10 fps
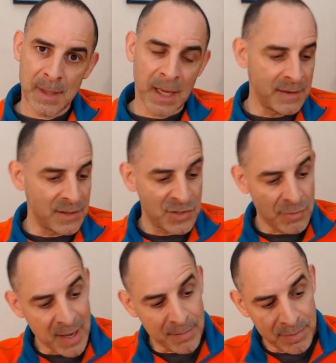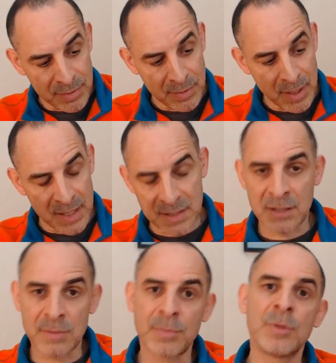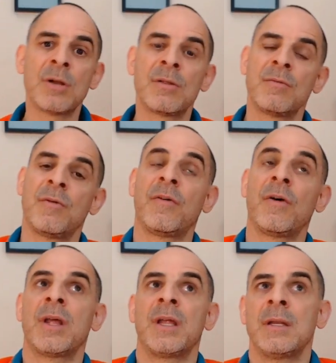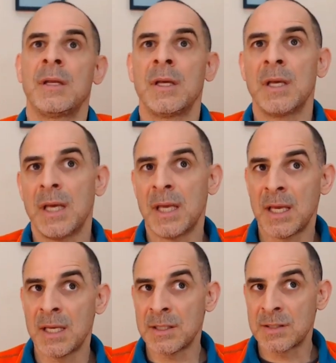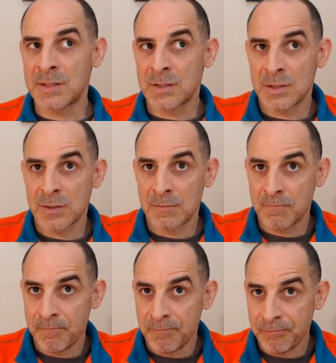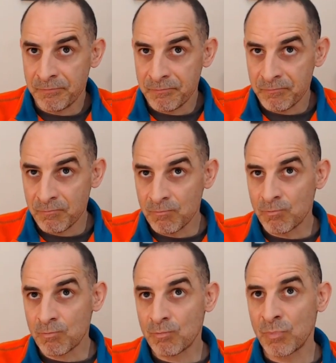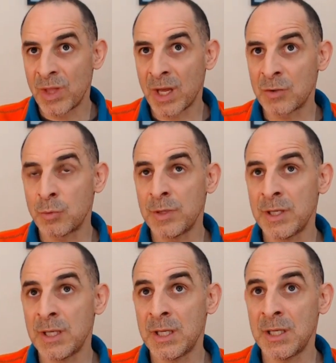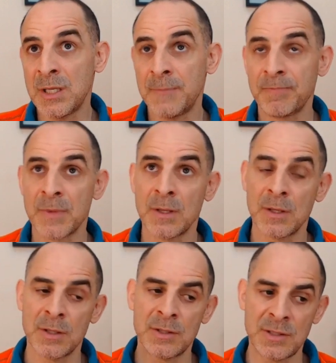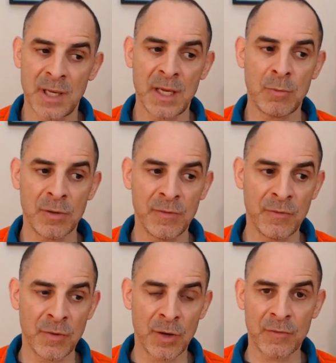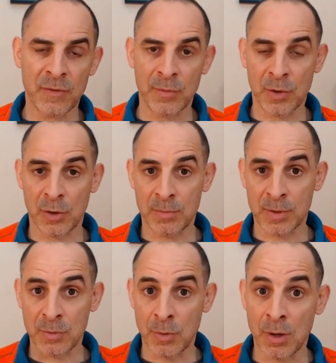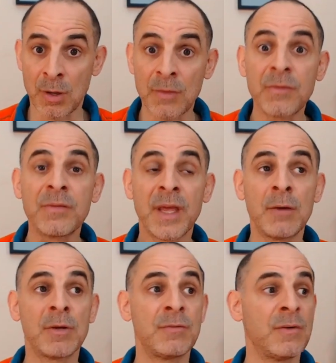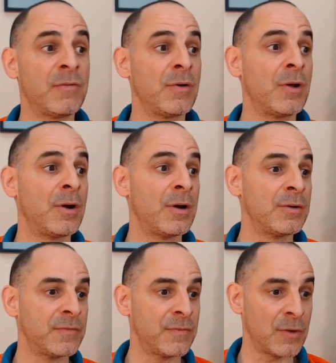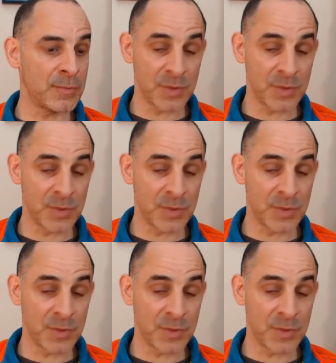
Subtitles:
And the trap as an entrepreneur that we fall in is that we take what we've learned from the corporate world, take what we've learned from